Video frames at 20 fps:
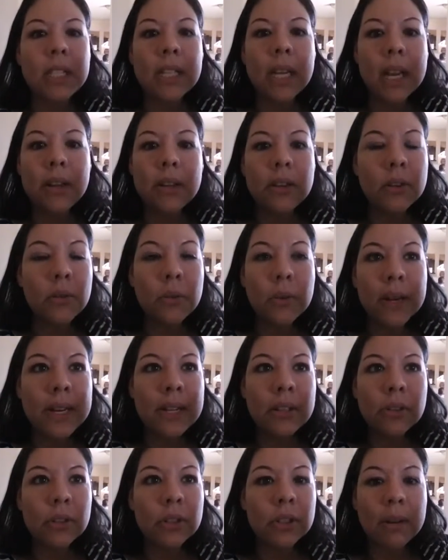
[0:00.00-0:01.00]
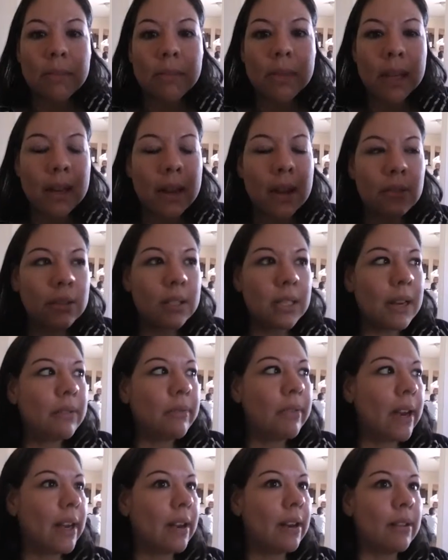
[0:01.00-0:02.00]
ten degrees or something outside
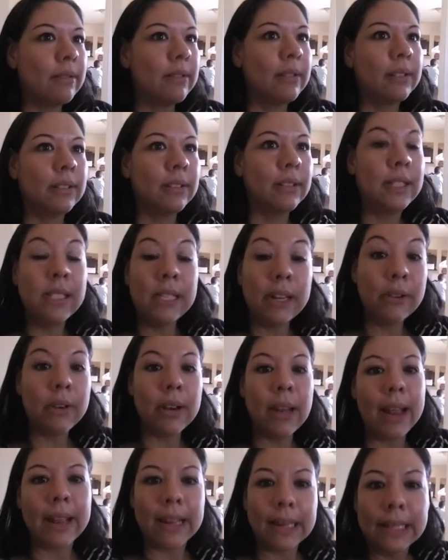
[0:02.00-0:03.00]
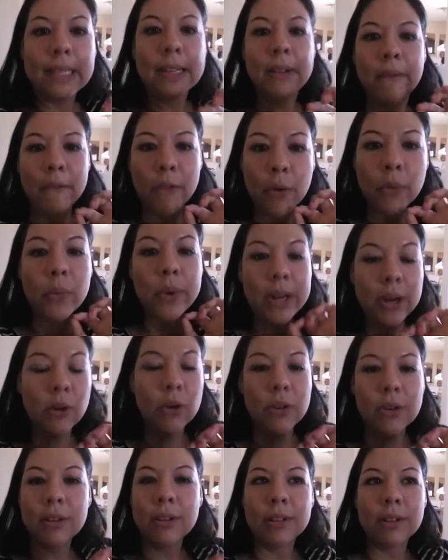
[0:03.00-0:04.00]
right now. Ser like for
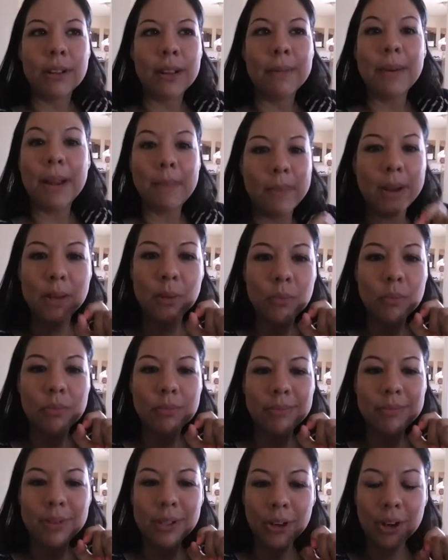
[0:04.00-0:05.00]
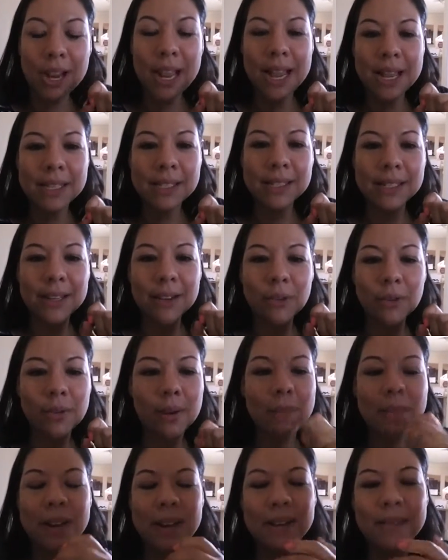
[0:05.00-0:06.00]
real. I'm not being sarcastic or
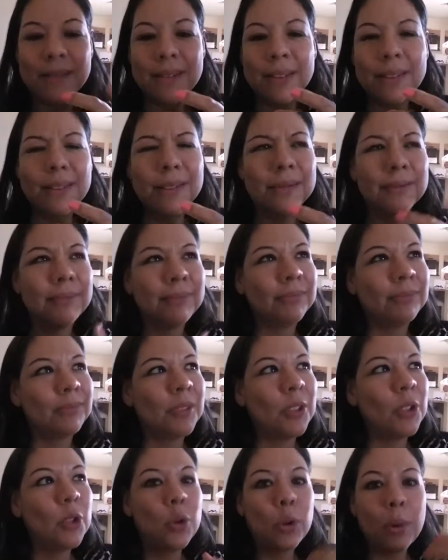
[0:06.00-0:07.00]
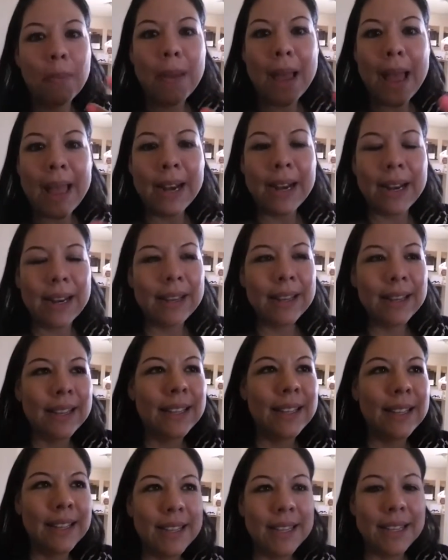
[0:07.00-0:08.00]
I mean
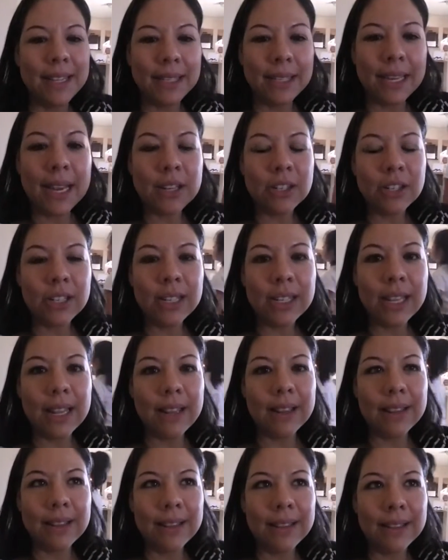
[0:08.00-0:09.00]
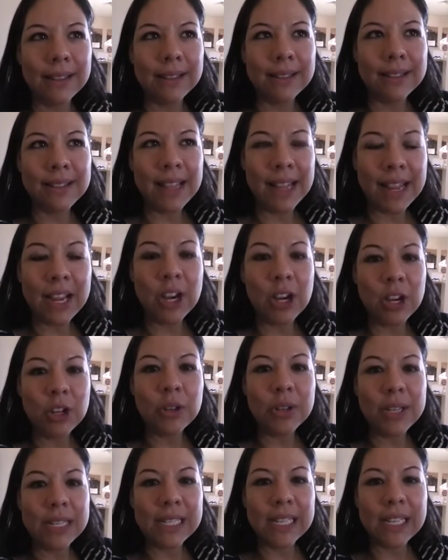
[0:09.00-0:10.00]
dramatic. It's actually like
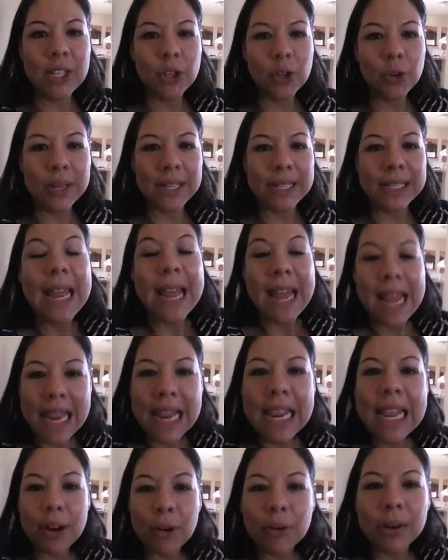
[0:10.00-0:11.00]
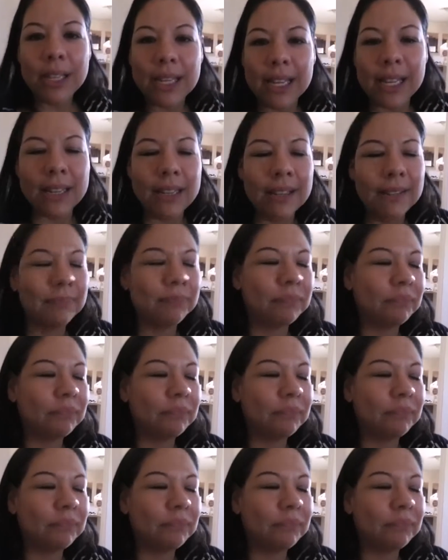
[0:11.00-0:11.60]
110 degrees, literally.